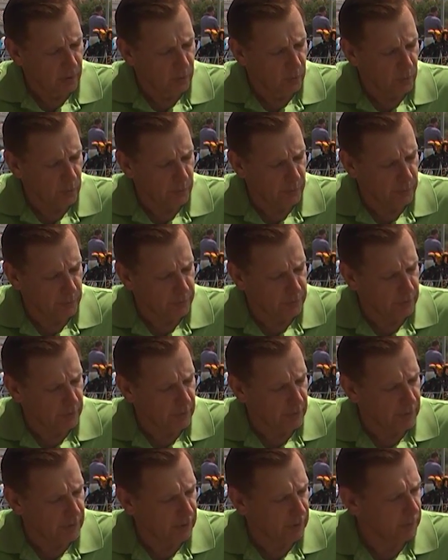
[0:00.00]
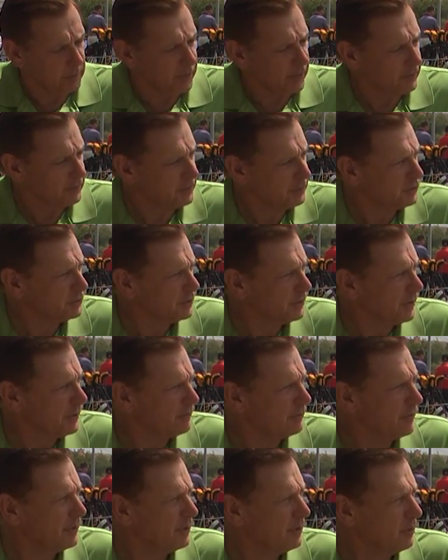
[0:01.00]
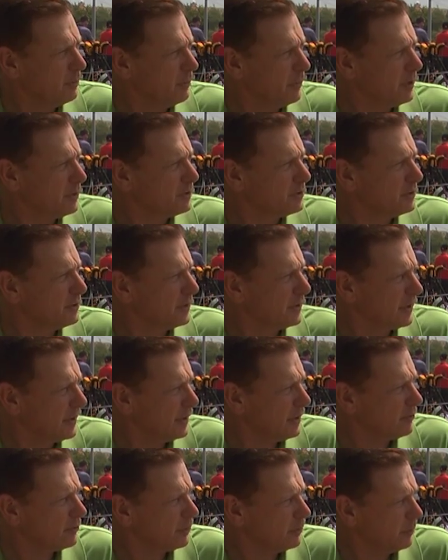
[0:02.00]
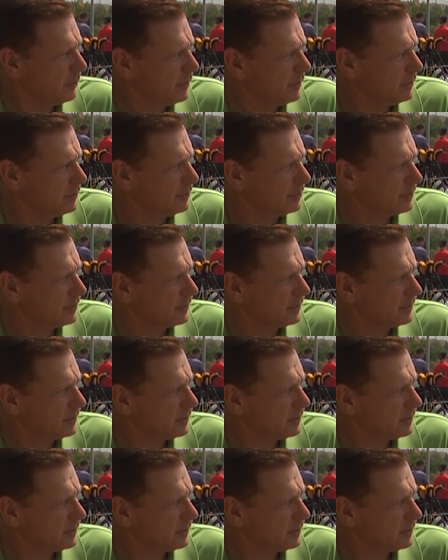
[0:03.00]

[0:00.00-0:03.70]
we were talking about this shaft, and you mentioned counterbalancing.